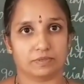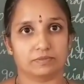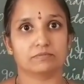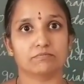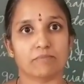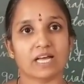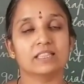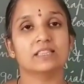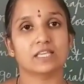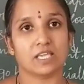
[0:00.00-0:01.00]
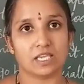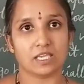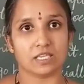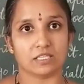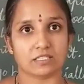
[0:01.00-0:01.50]
month
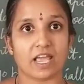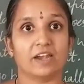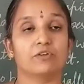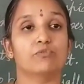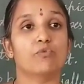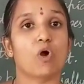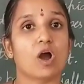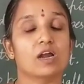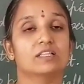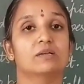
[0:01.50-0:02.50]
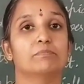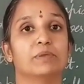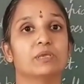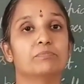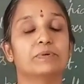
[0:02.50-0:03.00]
is and what the
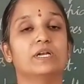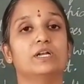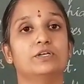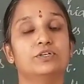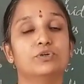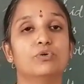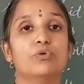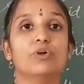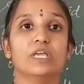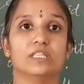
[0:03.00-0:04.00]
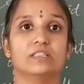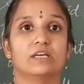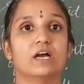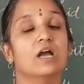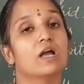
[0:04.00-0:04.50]
people do in
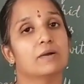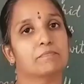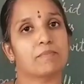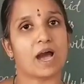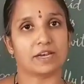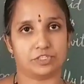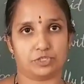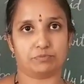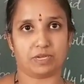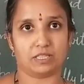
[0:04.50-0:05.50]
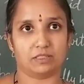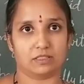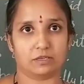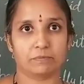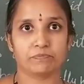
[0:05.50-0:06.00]
the March
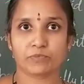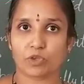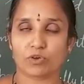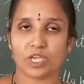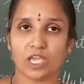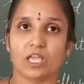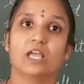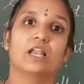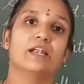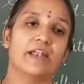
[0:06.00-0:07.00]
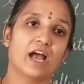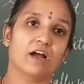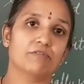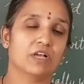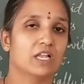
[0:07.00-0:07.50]
month. Okay,
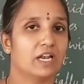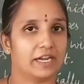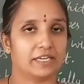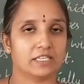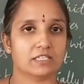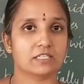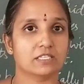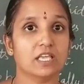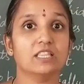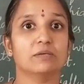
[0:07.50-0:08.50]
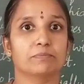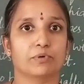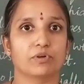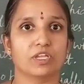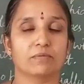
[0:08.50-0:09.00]
now let us see the
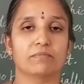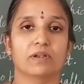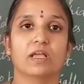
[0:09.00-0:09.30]
poem.